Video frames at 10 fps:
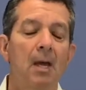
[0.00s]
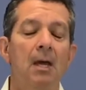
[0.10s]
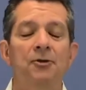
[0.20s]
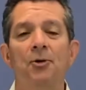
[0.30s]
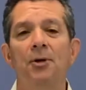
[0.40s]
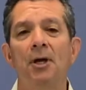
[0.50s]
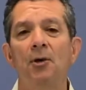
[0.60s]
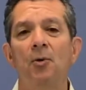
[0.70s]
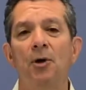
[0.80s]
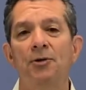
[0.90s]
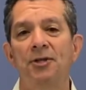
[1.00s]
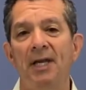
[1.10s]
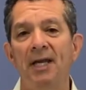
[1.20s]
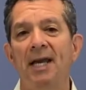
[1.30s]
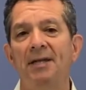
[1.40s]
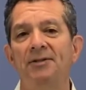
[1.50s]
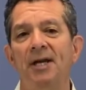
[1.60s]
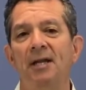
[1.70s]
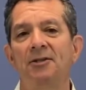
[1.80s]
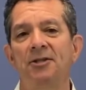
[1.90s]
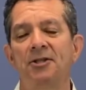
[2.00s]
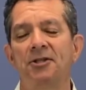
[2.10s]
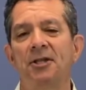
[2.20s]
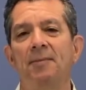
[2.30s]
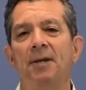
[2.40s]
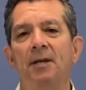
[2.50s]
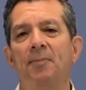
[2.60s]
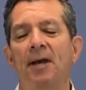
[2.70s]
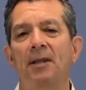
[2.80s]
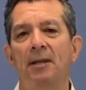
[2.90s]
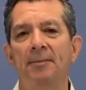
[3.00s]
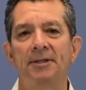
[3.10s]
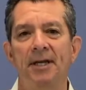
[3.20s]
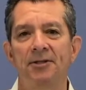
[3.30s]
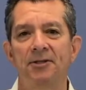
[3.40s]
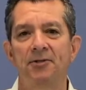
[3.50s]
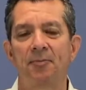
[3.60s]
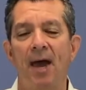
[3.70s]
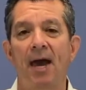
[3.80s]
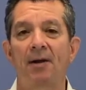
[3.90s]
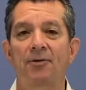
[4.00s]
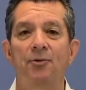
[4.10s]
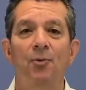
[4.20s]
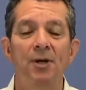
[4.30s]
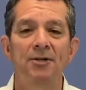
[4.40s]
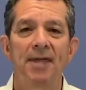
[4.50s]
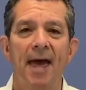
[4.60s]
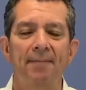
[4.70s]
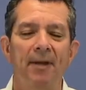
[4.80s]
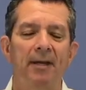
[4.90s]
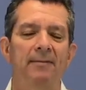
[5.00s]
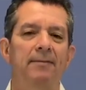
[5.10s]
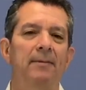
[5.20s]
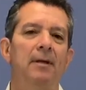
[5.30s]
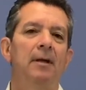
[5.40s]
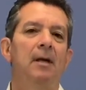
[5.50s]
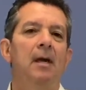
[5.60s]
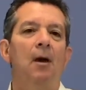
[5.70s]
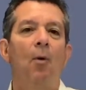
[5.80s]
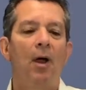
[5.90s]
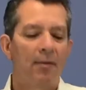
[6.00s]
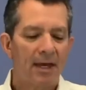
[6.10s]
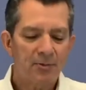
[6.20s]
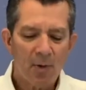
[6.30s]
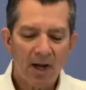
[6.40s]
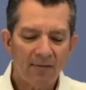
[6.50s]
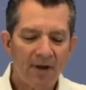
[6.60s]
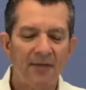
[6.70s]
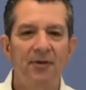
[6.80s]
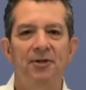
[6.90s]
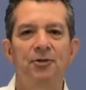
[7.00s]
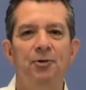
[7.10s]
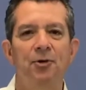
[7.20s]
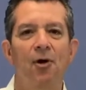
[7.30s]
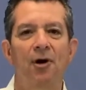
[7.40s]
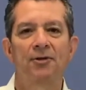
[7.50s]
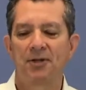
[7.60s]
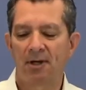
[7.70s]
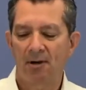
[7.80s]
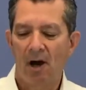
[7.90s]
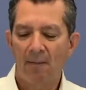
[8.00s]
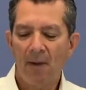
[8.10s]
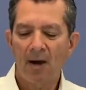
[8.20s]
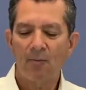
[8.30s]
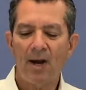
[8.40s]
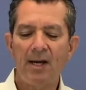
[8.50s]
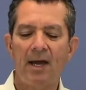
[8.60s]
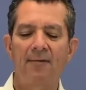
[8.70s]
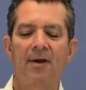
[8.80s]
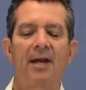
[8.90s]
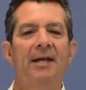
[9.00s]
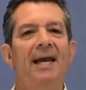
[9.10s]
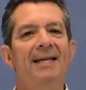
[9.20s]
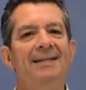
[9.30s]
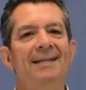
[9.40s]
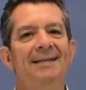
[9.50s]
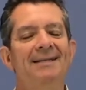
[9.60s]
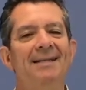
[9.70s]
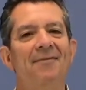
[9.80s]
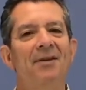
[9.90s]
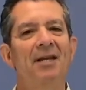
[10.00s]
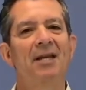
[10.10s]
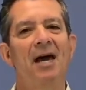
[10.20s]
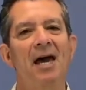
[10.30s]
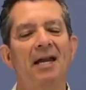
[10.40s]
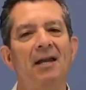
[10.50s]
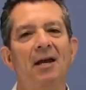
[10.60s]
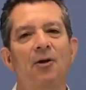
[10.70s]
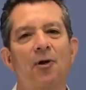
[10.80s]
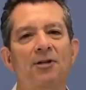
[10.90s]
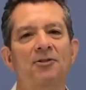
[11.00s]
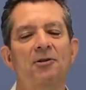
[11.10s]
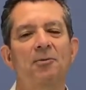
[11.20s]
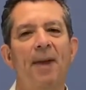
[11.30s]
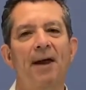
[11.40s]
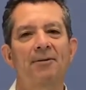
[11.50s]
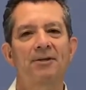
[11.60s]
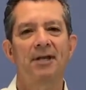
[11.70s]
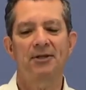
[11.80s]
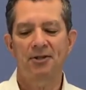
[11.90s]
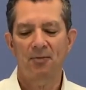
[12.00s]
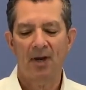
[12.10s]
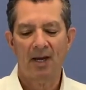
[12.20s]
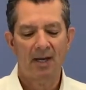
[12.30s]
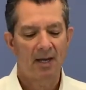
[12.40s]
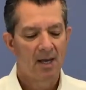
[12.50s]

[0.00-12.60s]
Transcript: So in other words, innate intelligence is limited by the limitations of matter. So what does that mean? Well, that's why I've got these two cars here. On my right, I've got a 1979 Chrysler LeBaron station wagon.